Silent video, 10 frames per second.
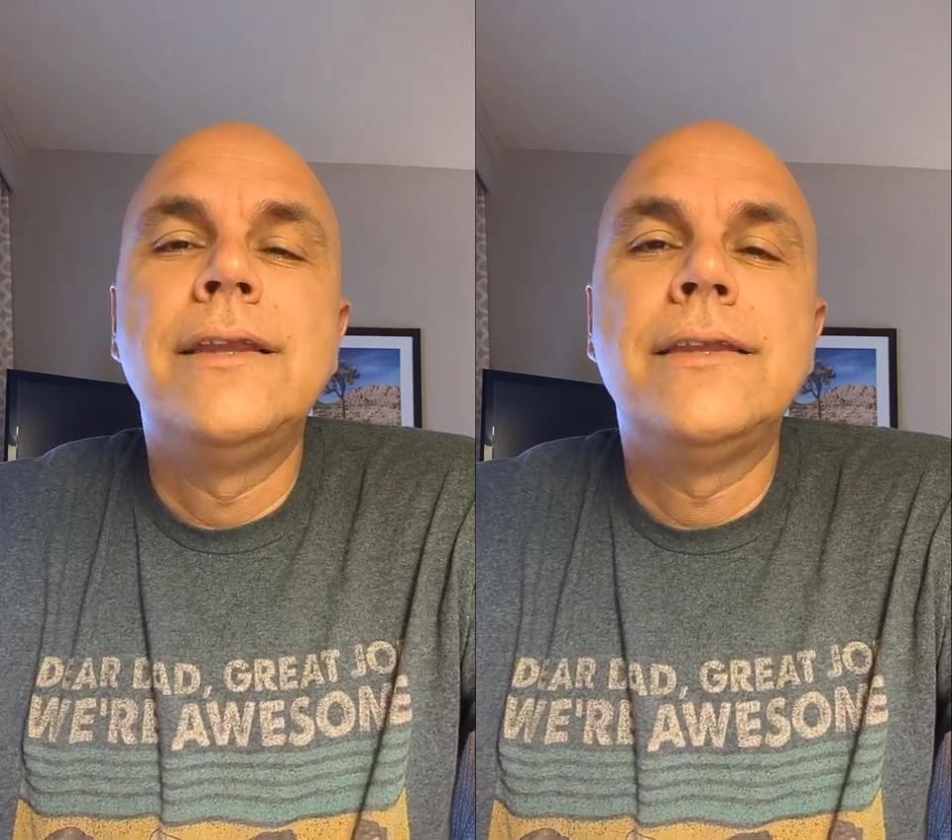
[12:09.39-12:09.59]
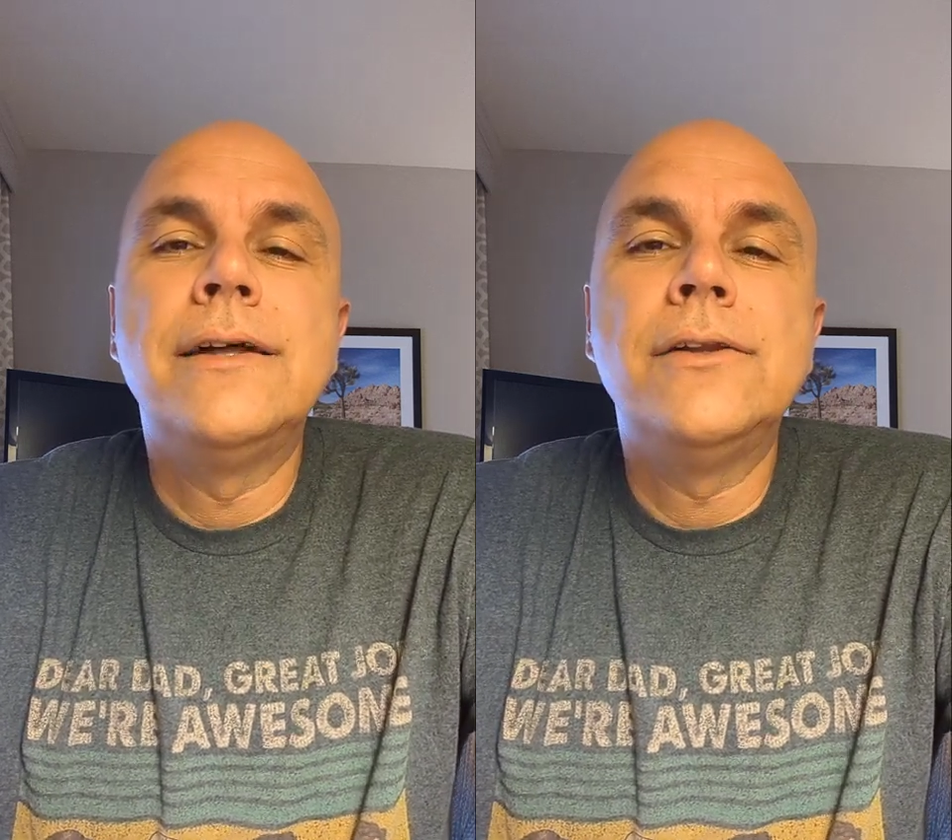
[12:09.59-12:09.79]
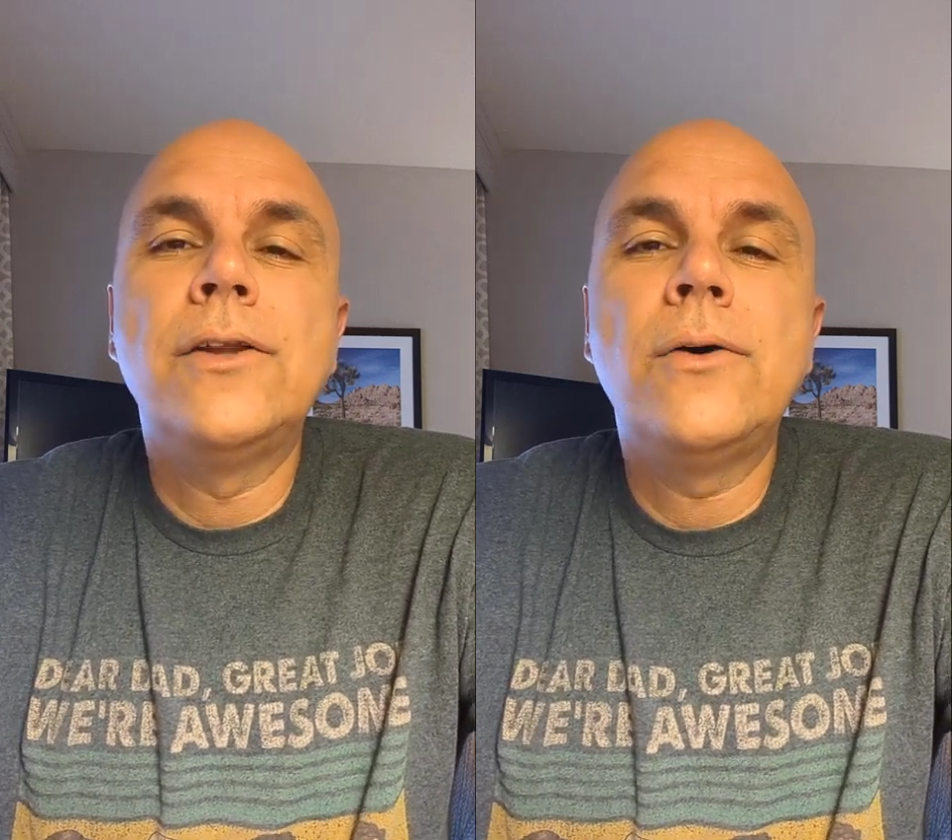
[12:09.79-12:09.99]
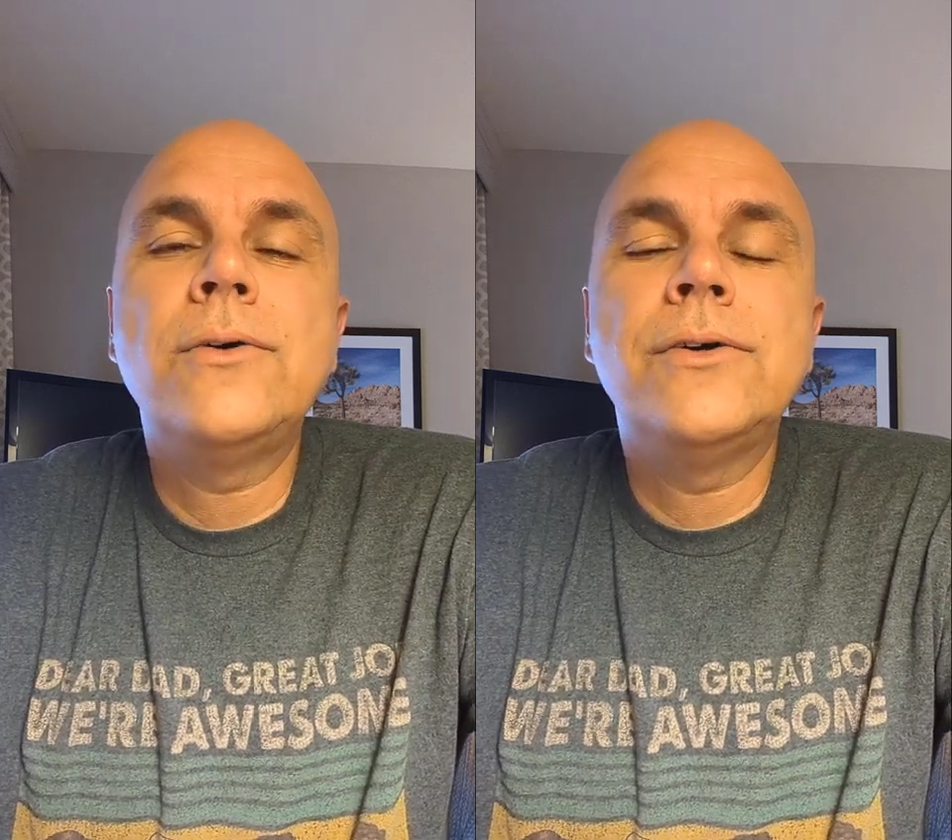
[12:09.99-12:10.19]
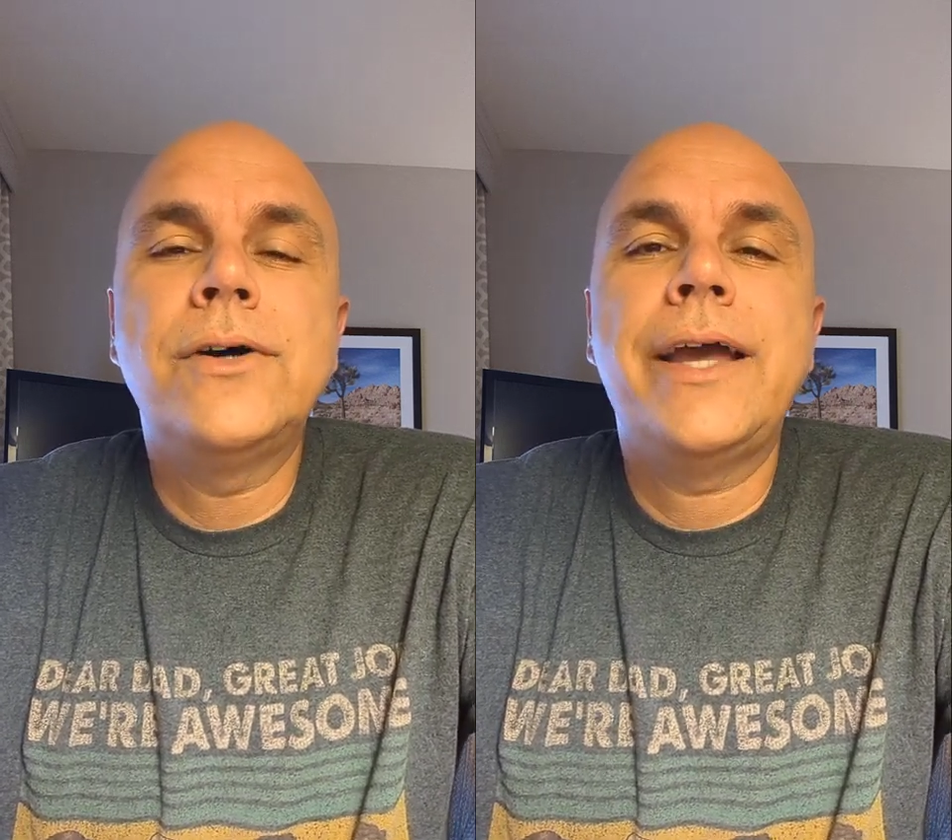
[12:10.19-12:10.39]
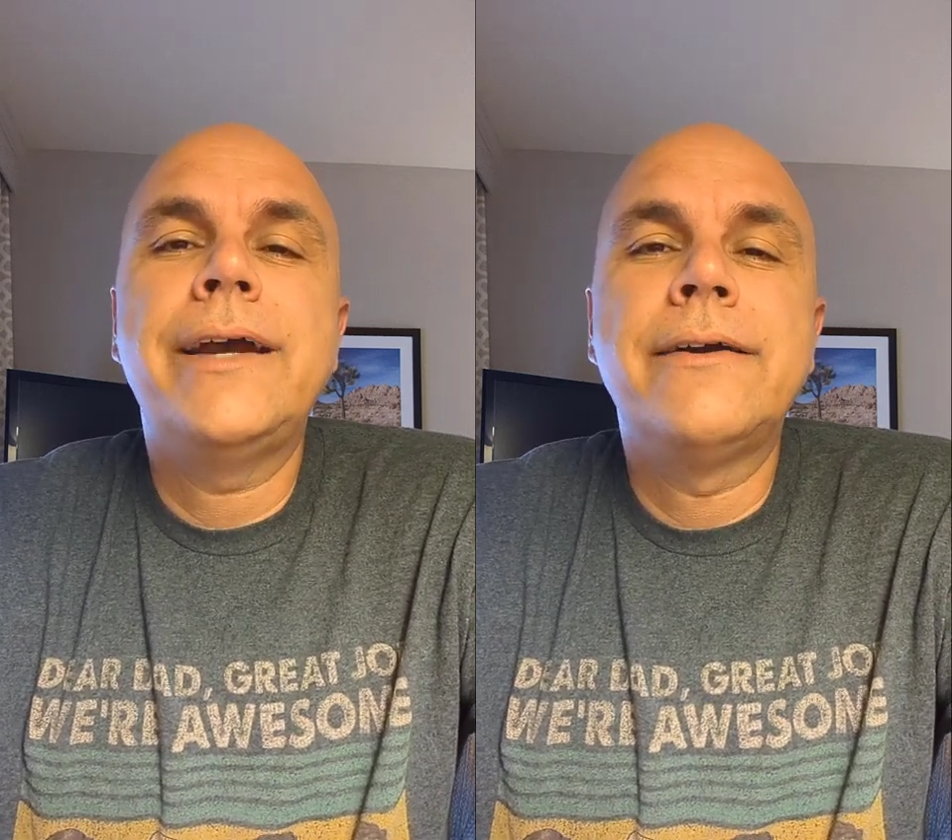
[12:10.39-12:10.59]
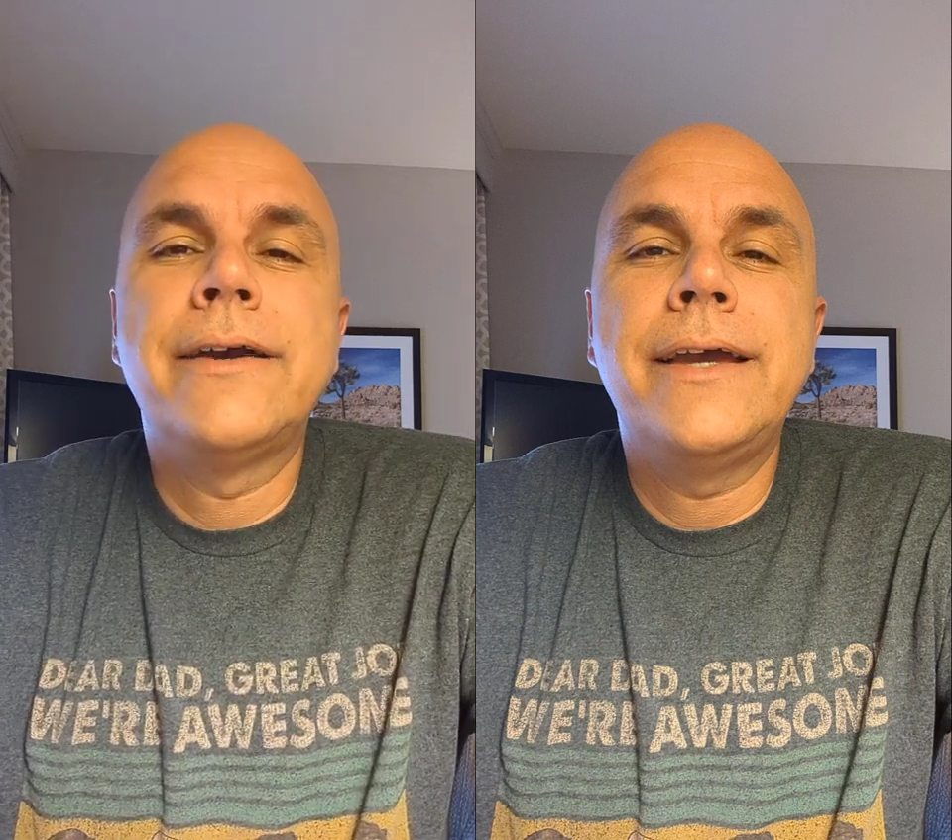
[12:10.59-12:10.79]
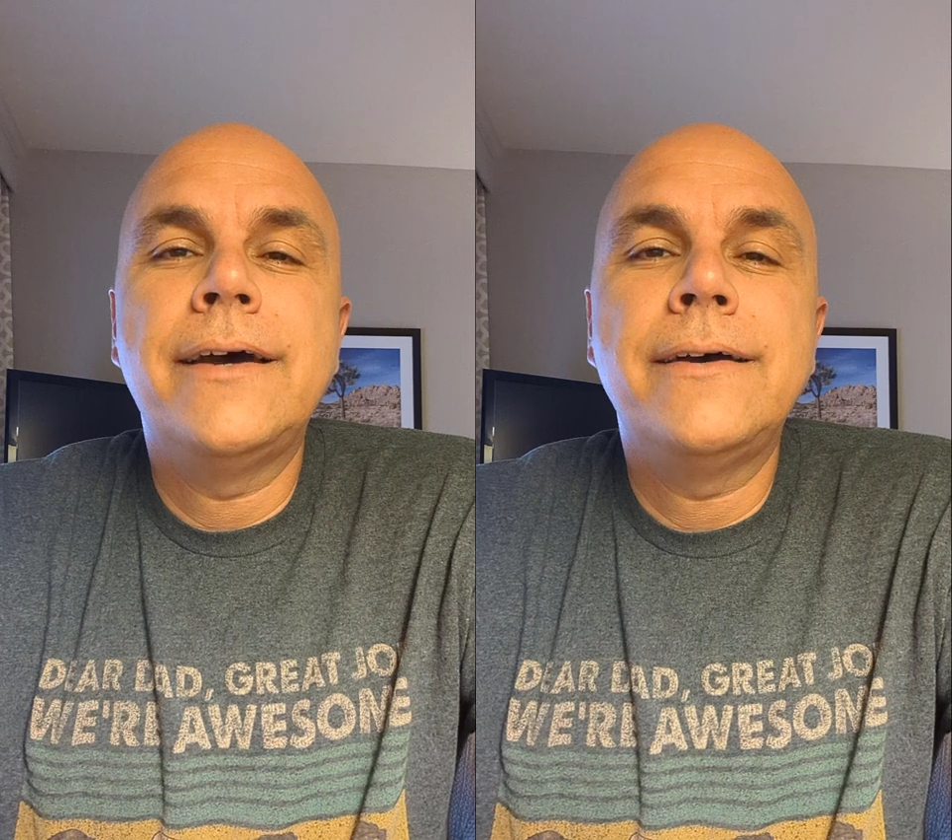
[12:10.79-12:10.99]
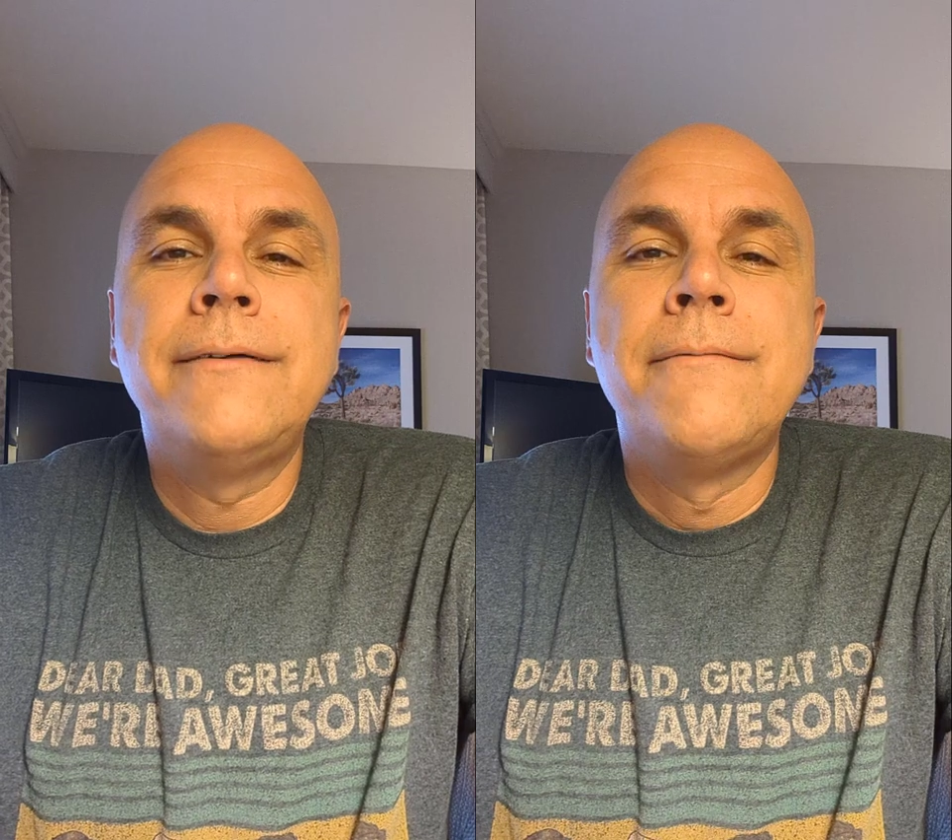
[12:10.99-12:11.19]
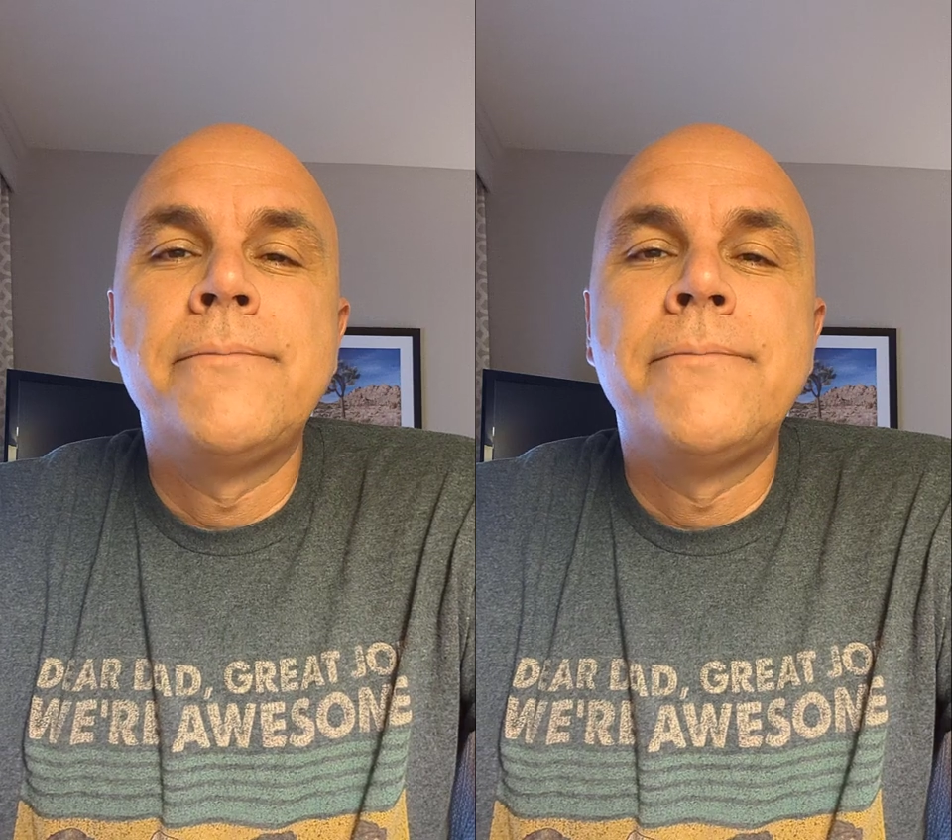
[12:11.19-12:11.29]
the local area